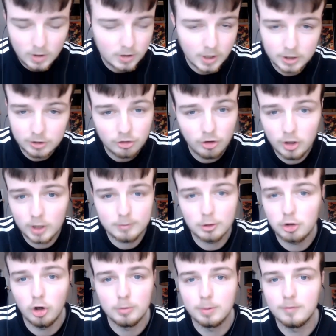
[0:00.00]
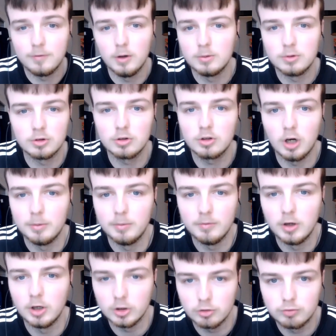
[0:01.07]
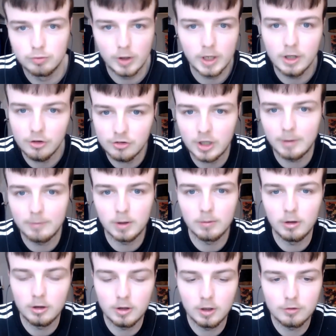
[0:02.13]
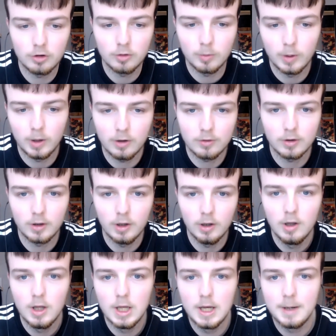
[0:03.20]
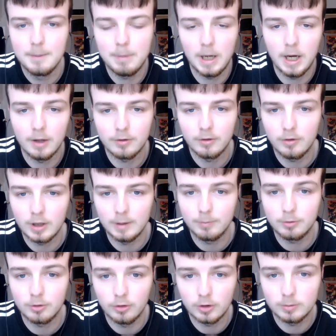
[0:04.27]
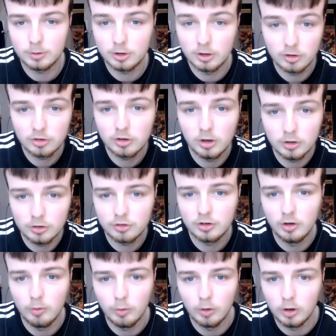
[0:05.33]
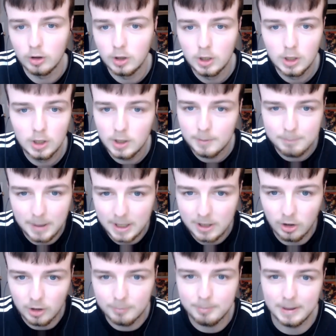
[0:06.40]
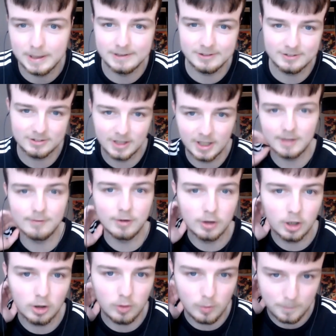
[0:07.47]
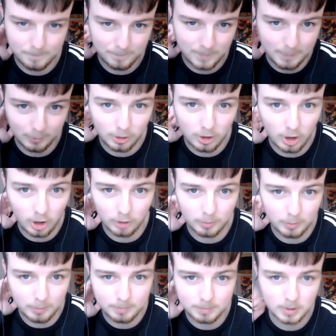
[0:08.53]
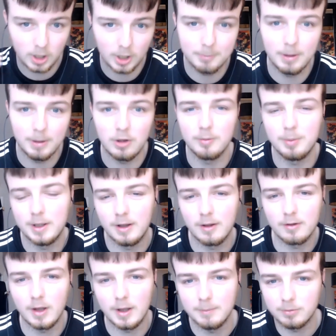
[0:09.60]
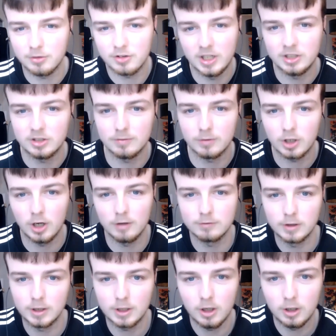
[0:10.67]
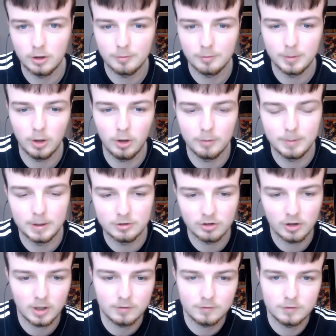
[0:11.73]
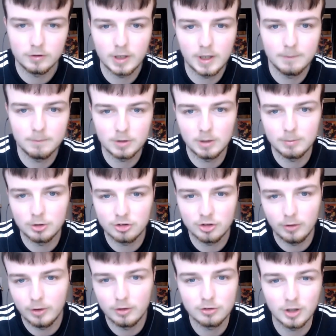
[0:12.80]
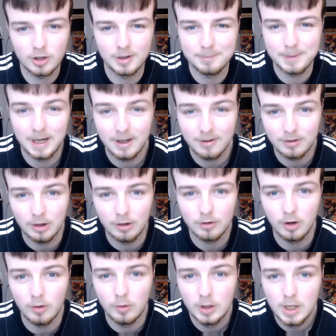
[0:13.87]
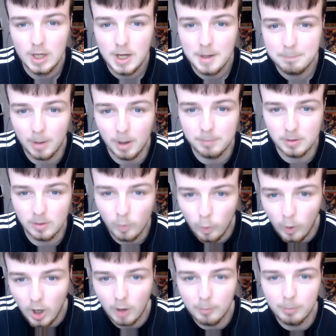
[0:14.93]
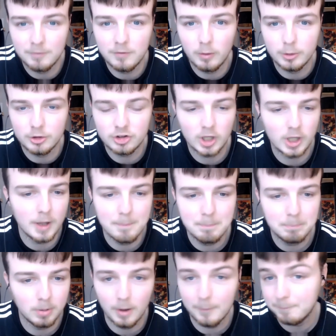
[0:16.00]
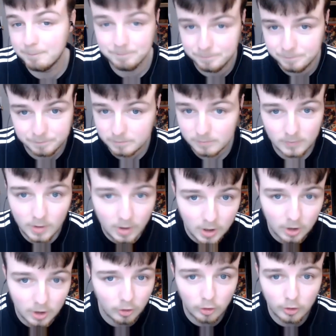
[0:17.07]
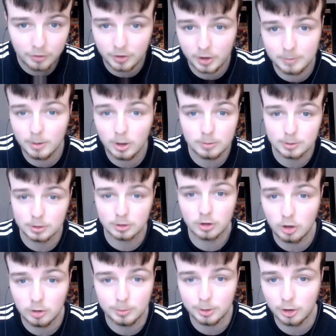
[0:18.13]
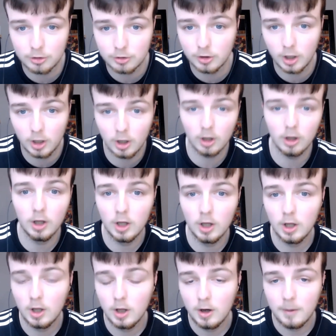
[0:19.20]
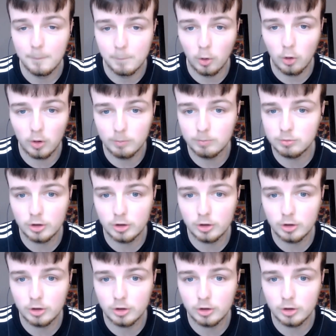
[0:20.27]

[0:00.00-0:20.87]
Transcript: yeah, just another top performance from Coleman, really. He's really stepped up these last few weeks in Patterson's absence. Obviously, the Scots still not back on the bench yet, even though him and Garner were kind of meant to be in the same stage of recovery. Garner's been on the bench the last few games now, but still no sign of Patterson. So might be a while before we see him. But and honestly, at the moment, Coleman is more than